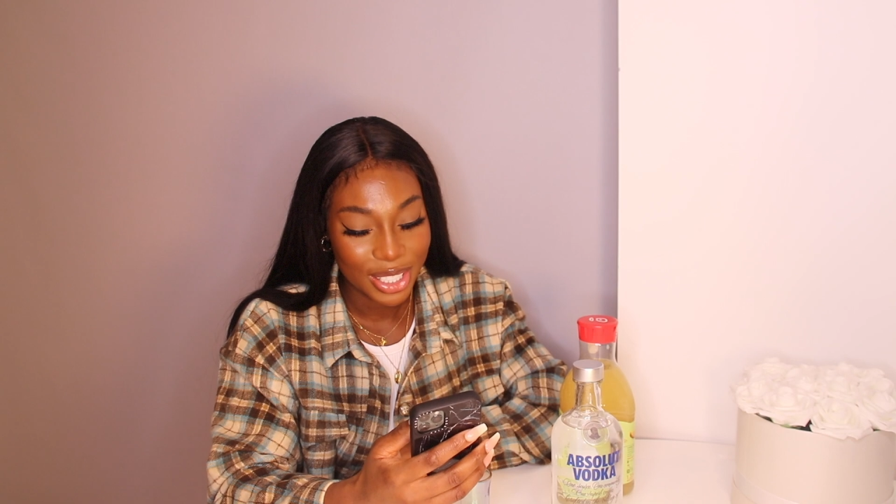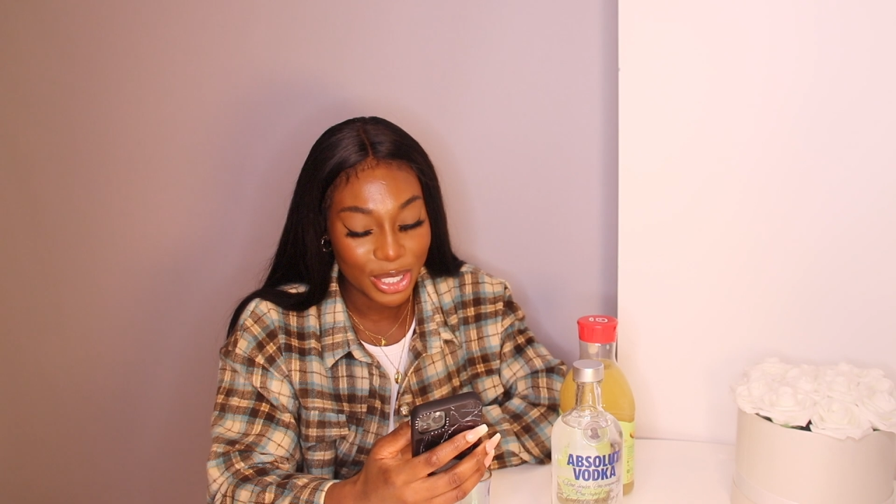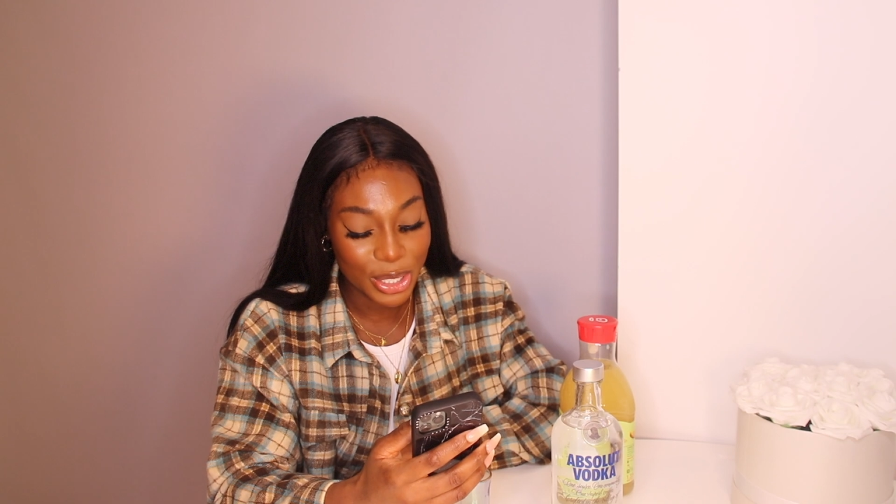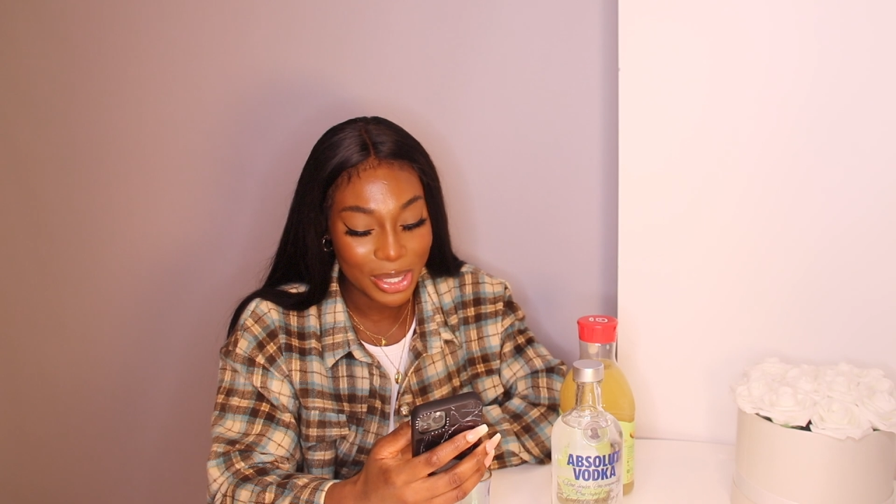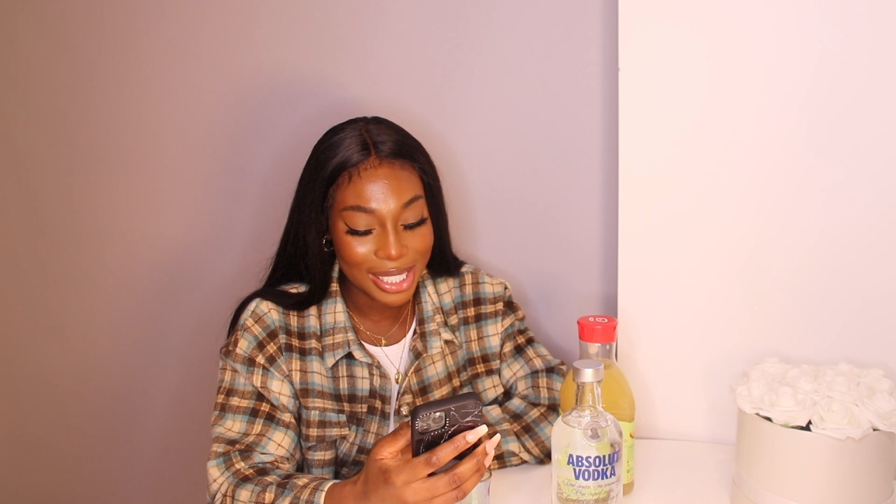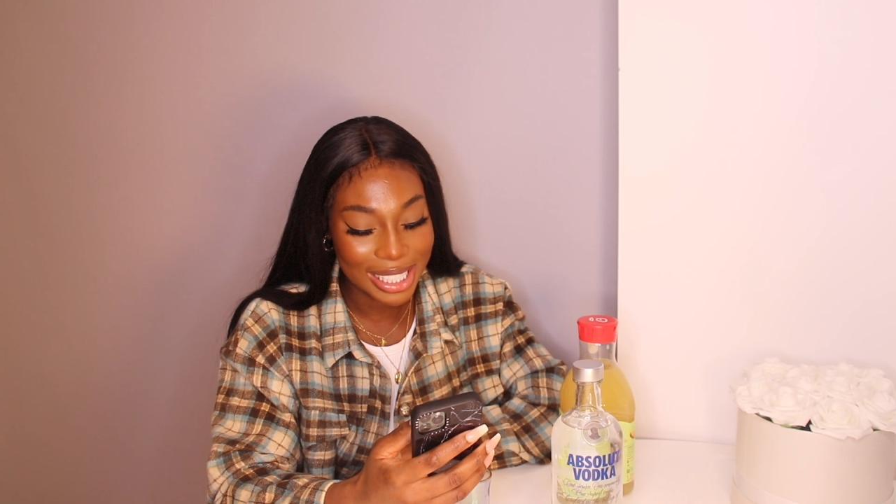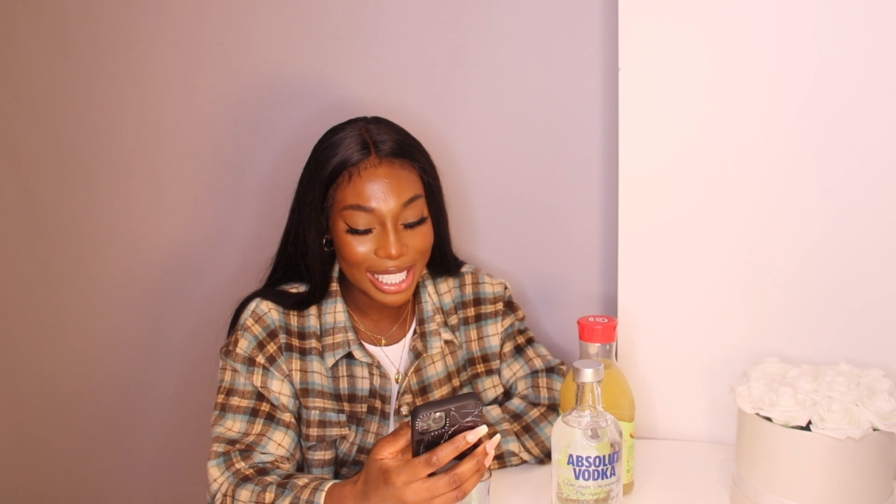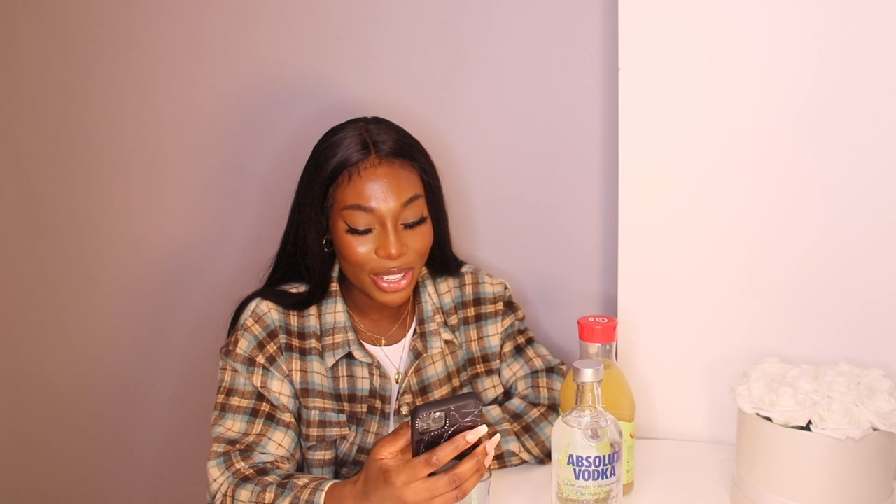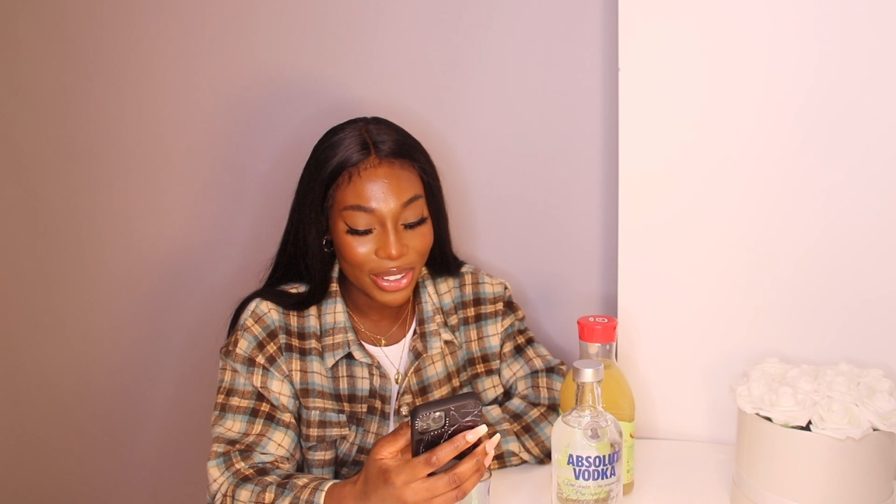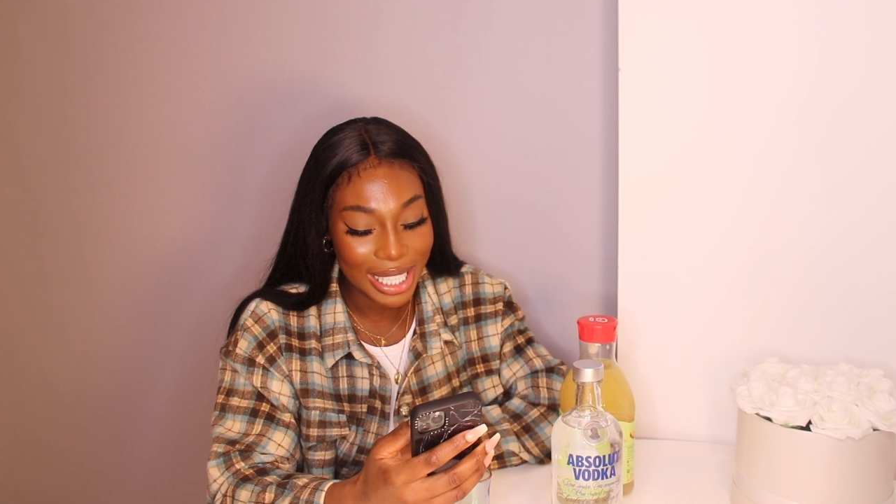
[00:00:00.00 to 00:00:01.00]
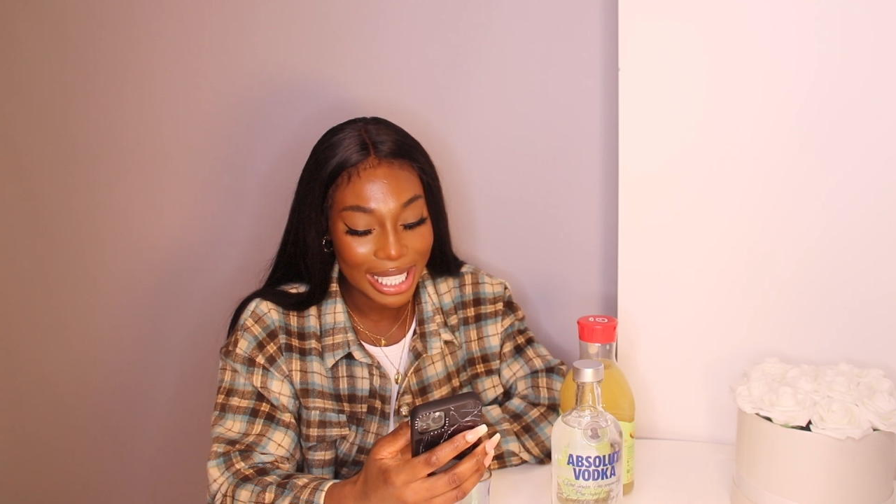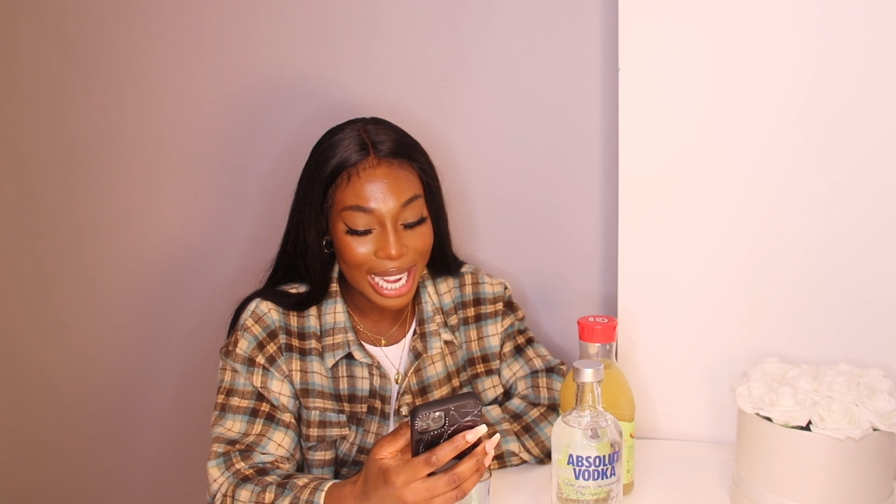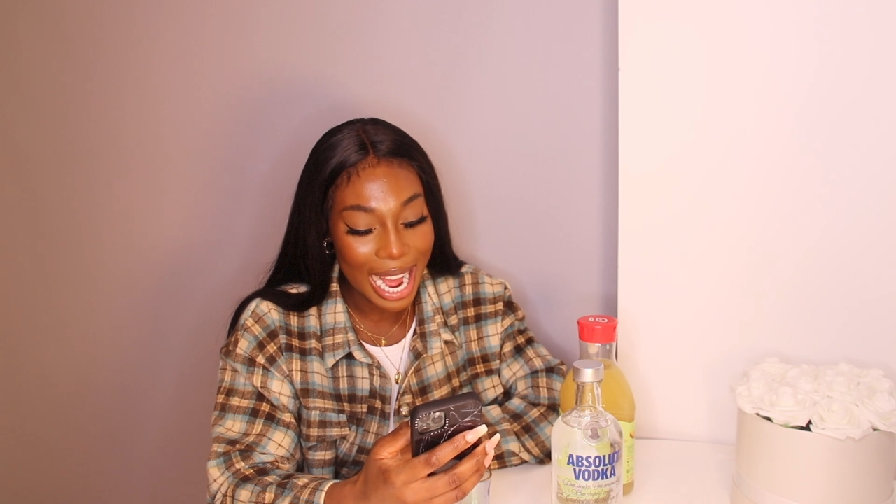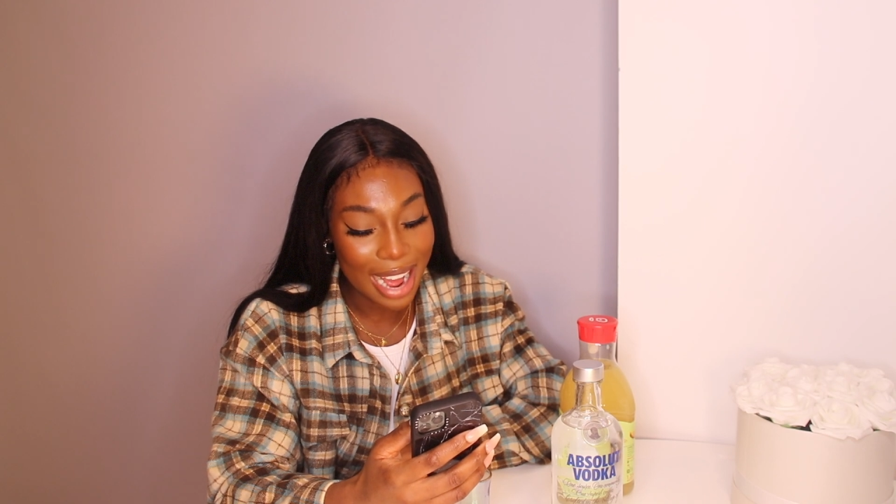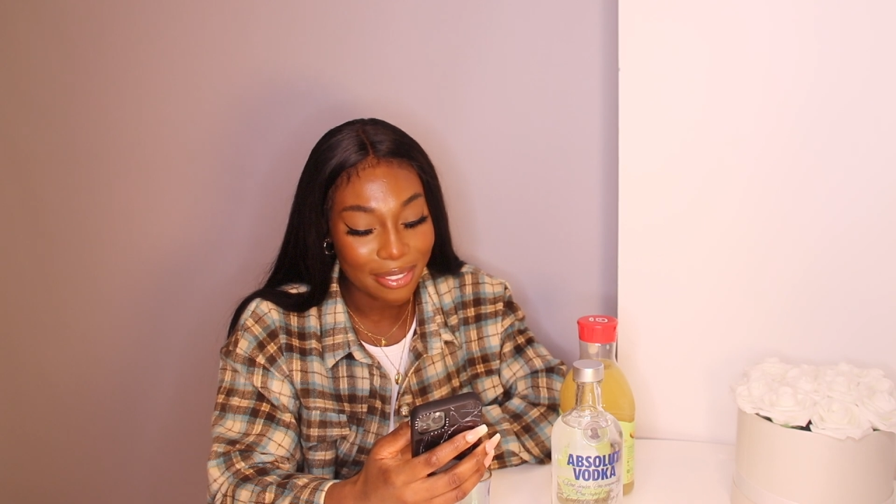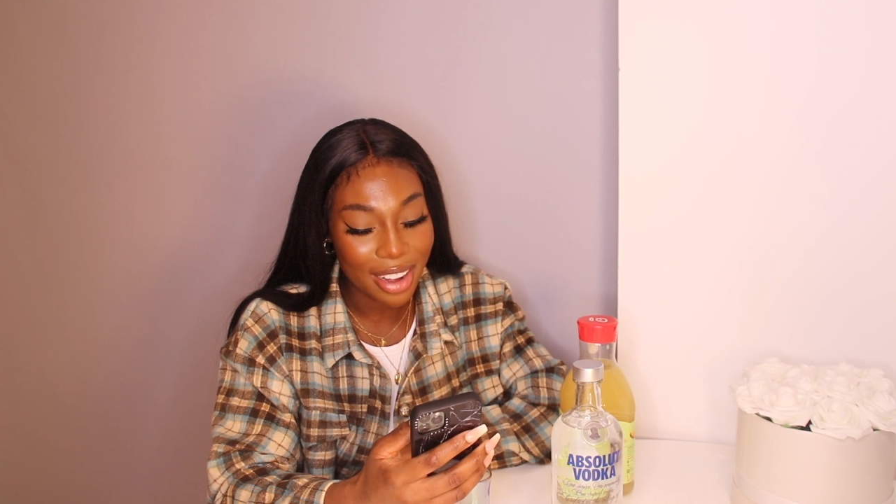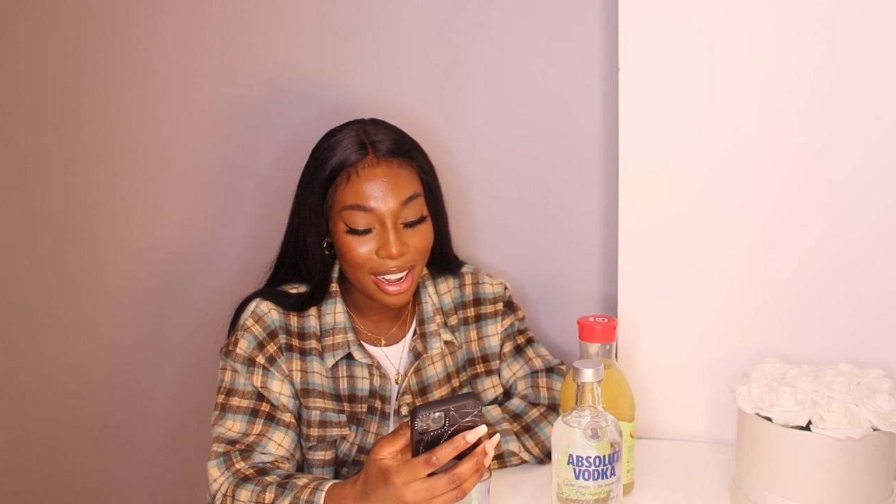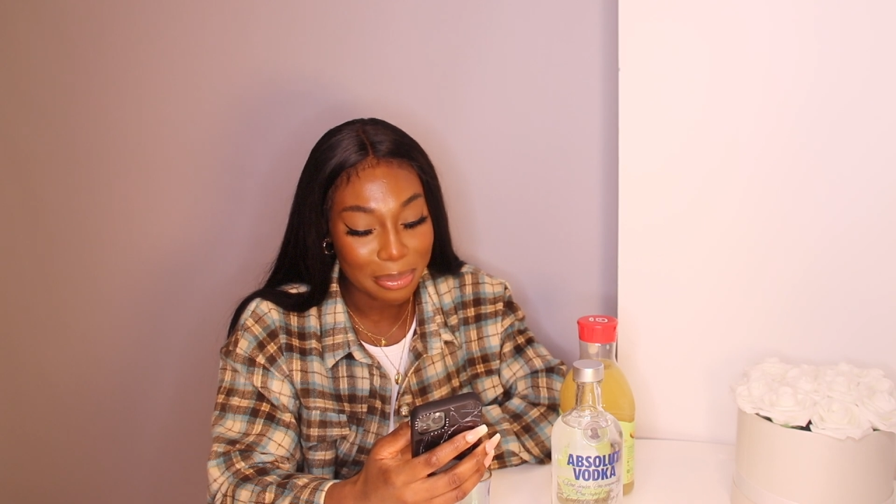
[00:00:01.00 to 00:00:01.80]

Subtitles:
Do you secretly have